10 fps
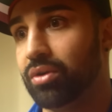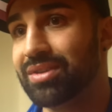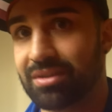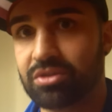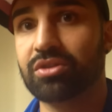
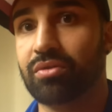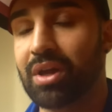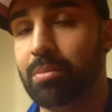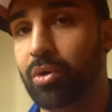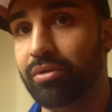Chris is just the
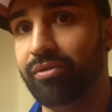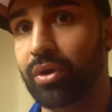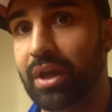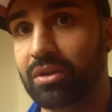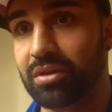right opponent
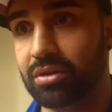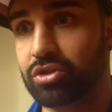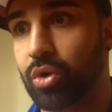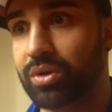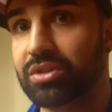for that to
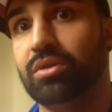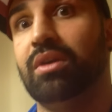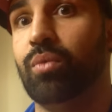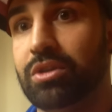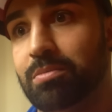show us
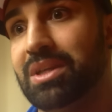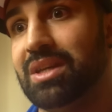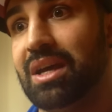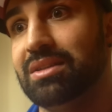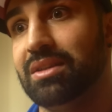what
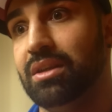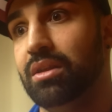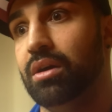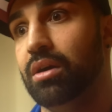Spence has in.